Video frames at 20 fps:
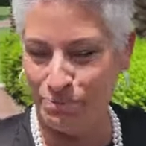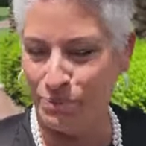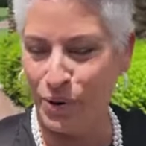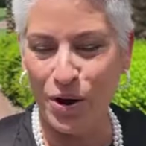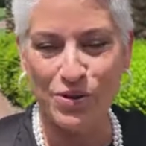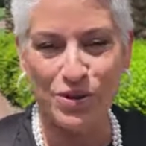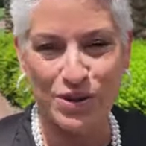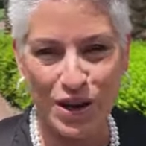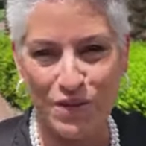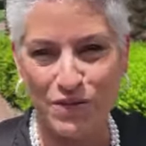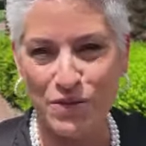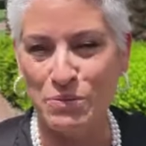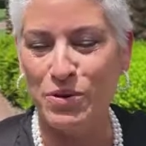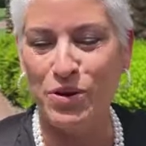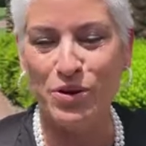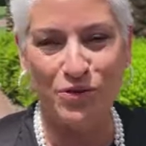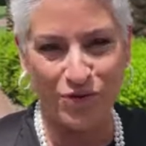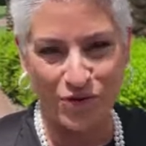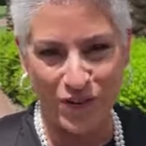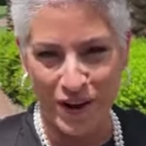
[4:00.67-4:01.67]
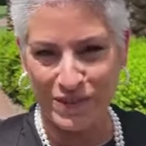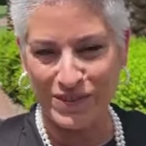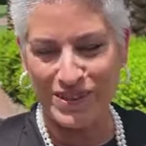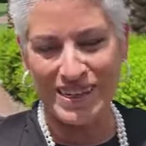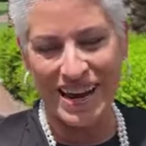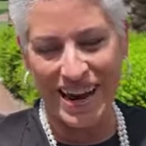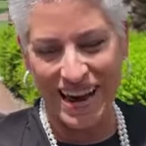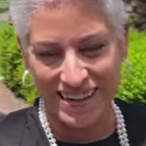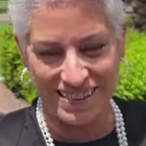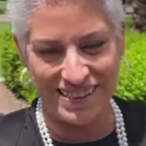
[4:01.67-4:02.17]
Both of them are
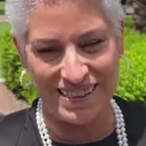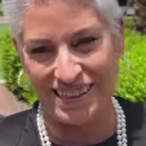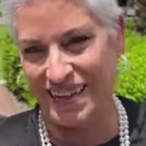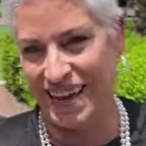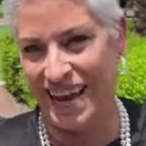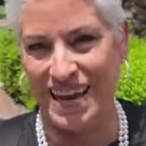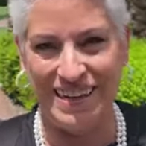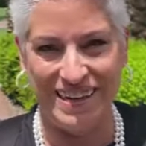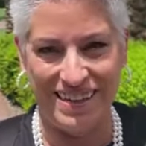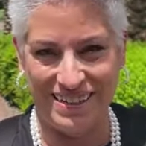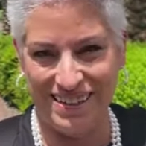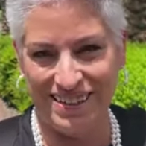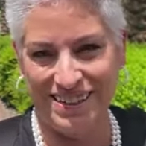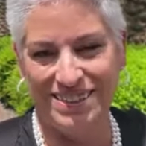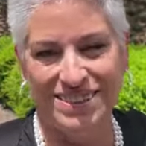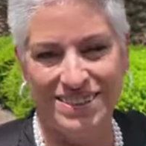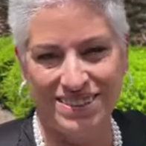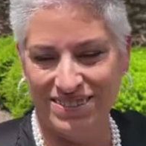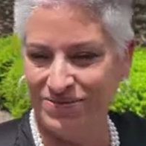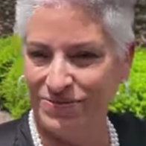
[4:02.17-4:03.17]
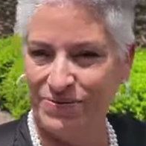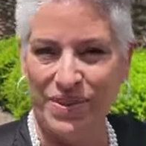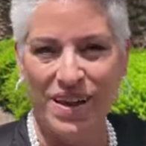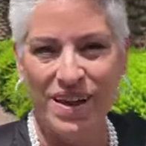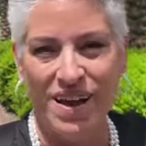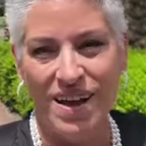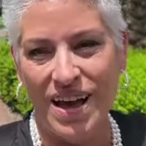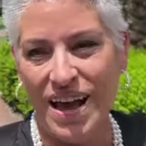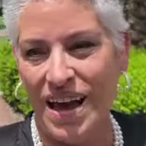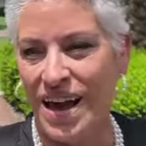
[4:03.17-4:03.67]
fantastic candidates.
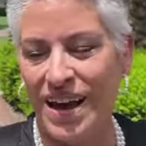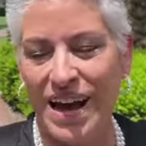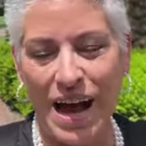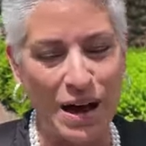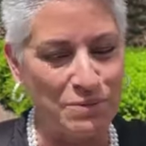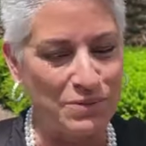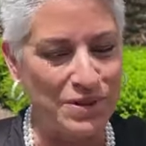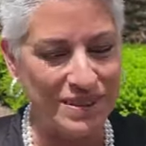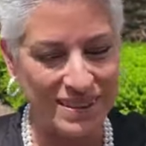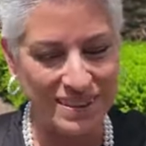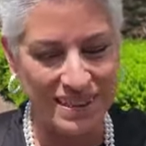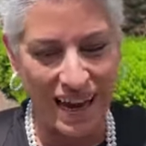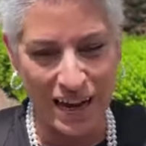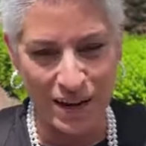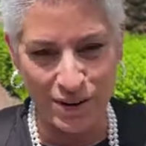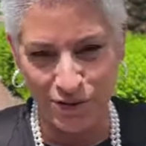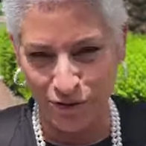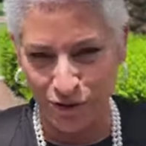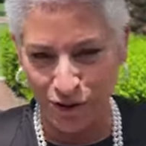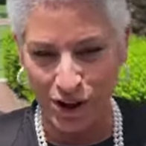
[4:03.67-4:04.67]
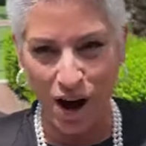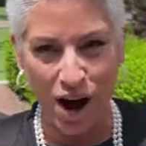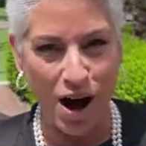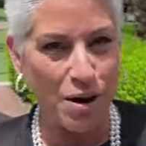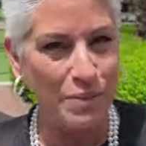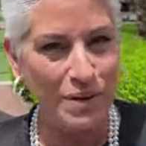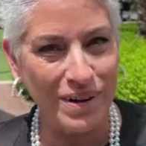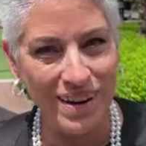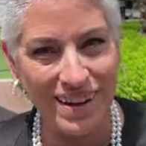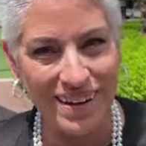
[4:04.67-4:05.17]
I'm excited for
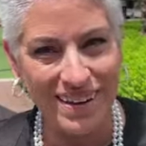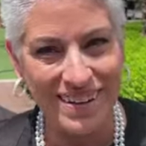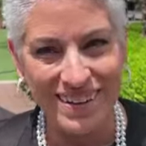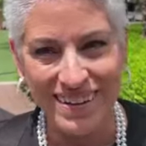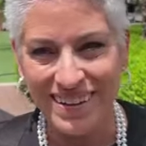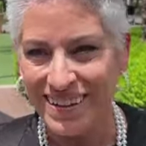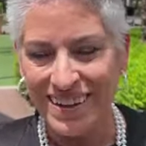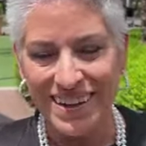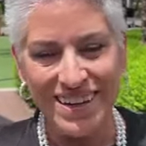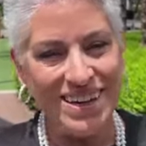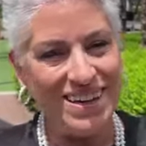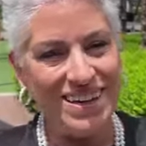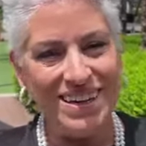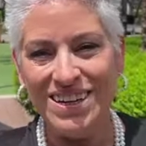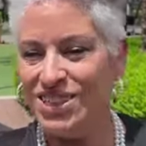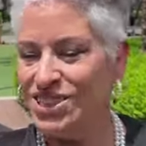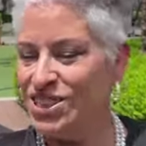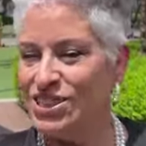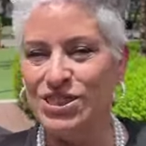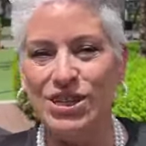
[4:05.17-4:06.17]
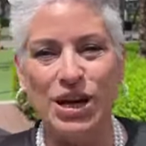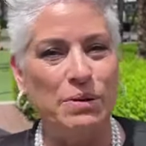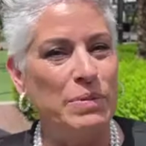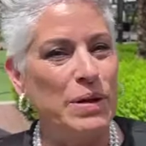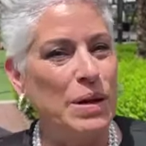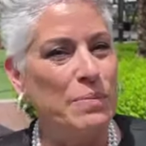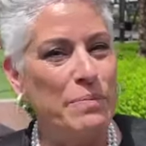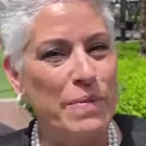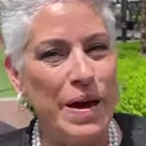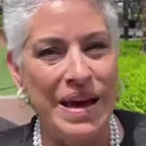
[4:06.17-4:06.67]
Kamala She's going to
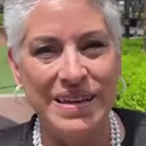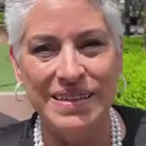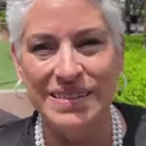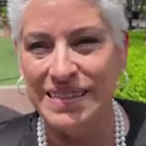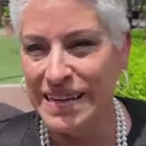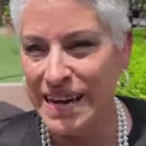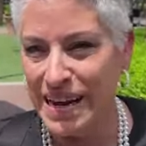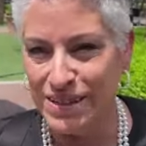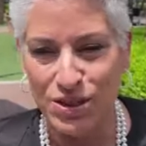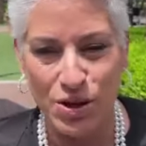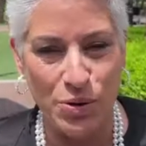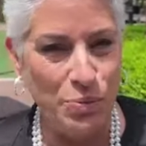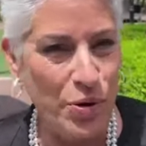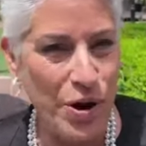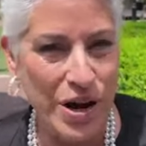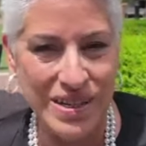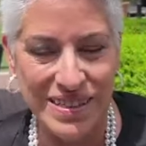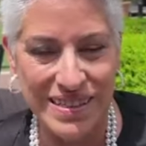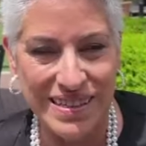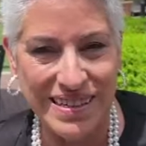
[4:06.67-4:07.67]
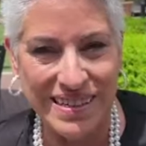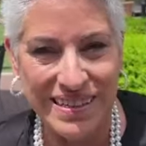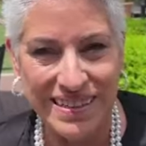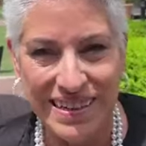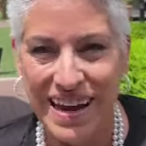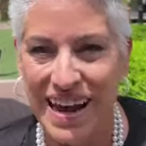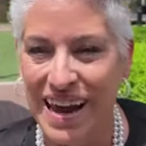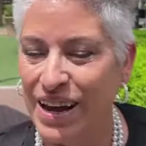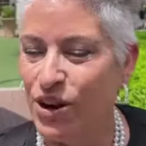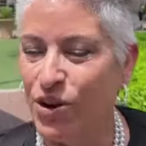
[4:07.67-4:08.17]
be amazing as our
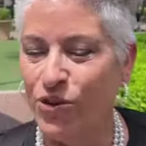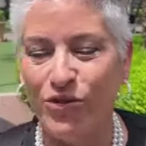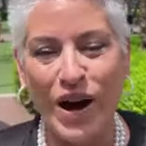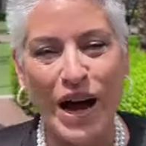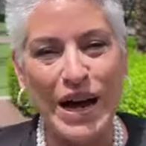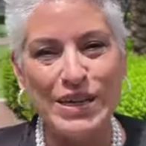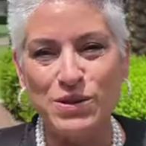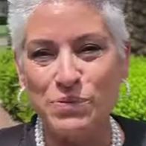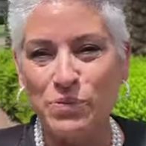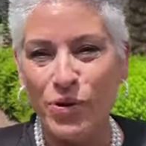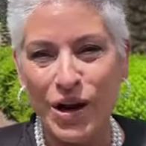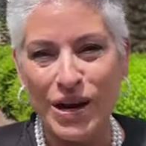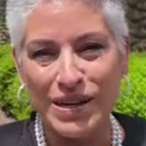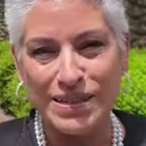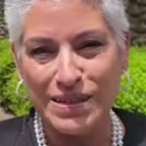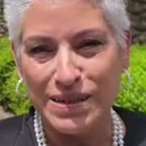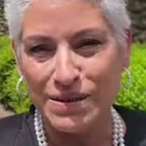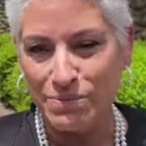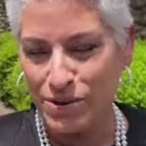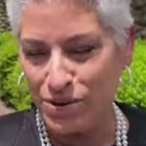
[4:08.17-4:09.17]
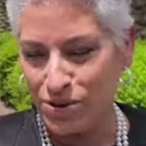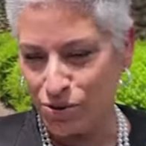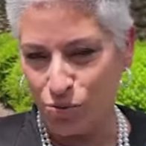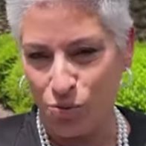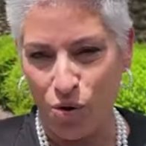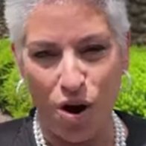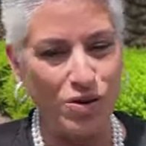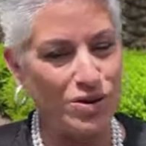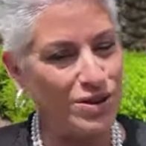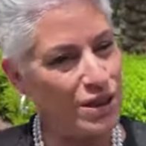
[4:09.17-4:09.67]
president, and our vice president, Mr.
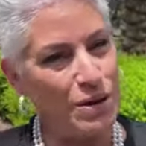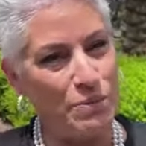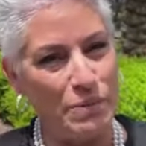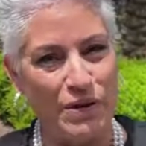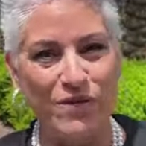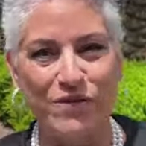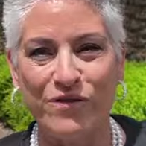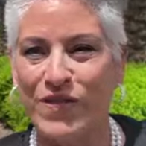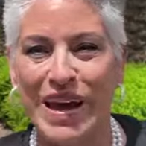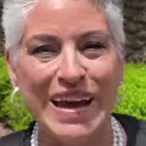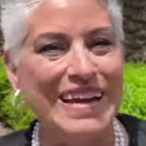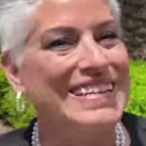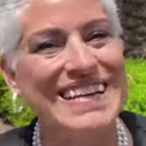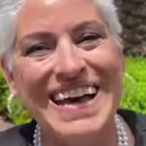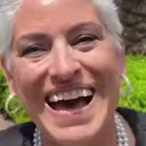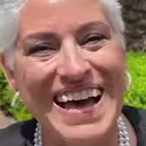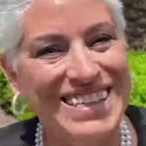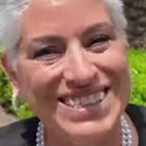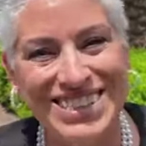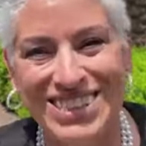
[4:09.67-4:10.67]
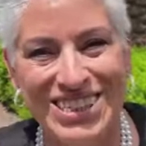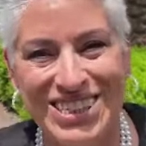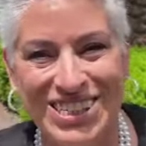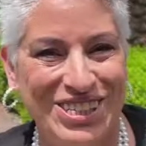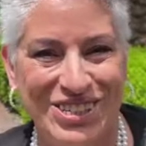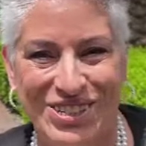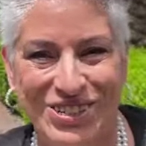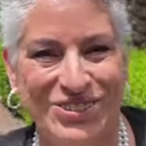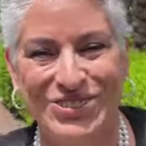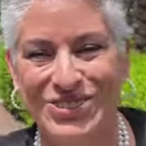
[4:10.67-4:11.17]
Wall, is going to be fantastic
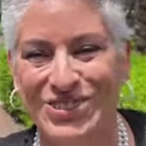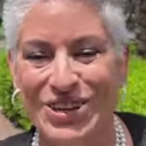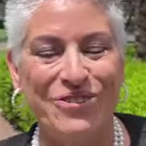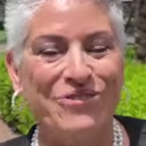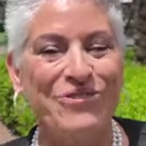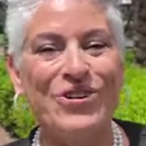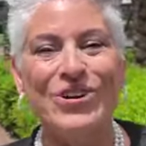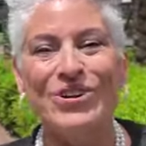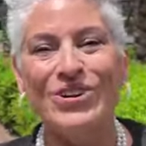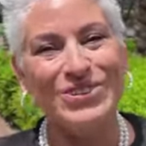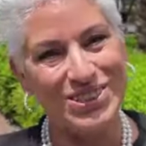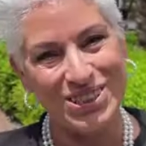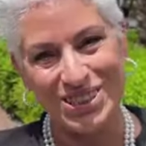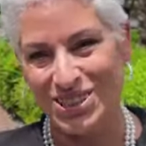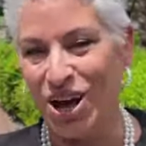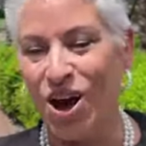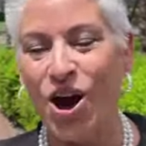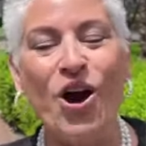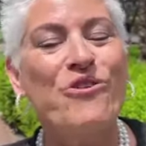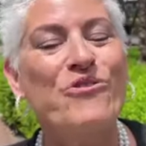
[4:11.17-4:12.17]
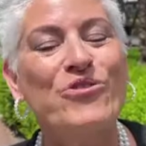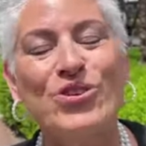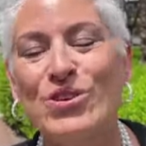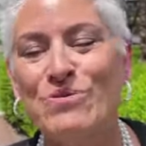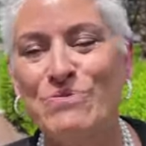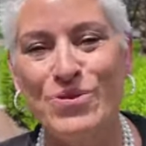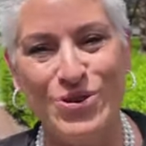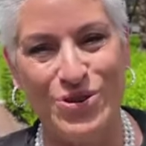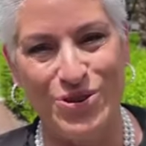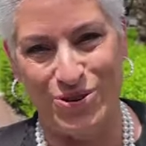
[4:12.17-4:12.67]
too. So we're just over the
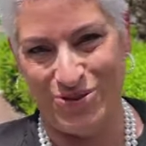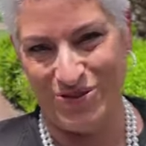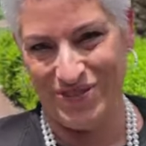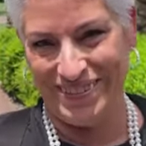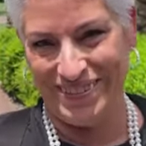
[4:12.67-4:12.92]
moon.